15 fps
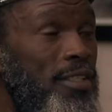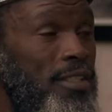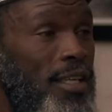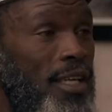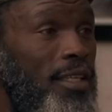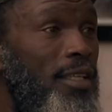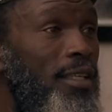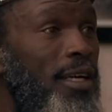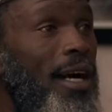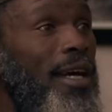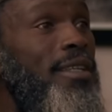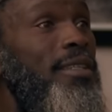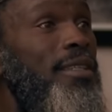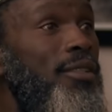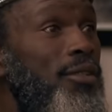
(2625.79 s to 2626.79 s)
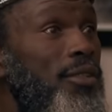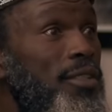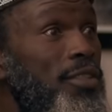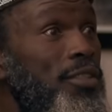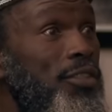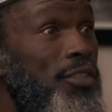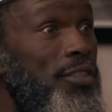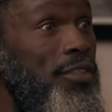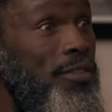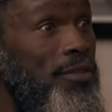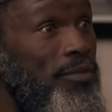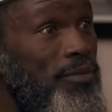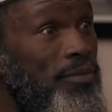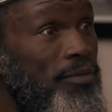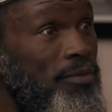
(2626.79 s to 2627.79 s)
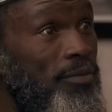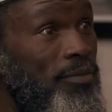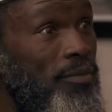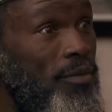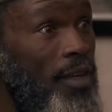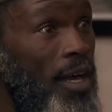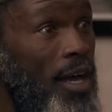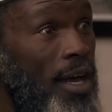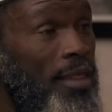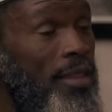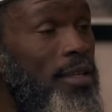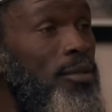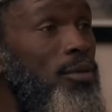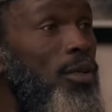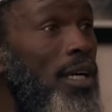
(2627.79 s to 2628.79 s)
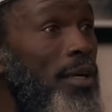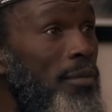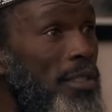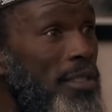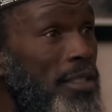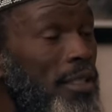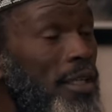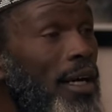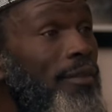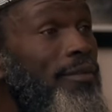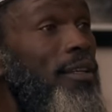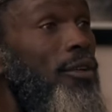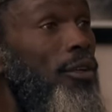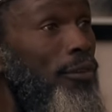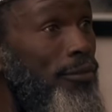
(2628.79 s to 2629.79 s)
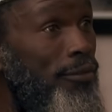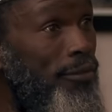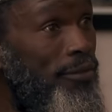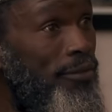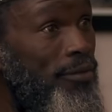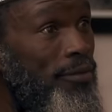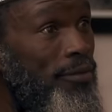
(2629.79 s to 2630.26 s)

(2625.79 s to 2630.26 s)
started guiding your decisions. Mm. Others will come and say, half a loaf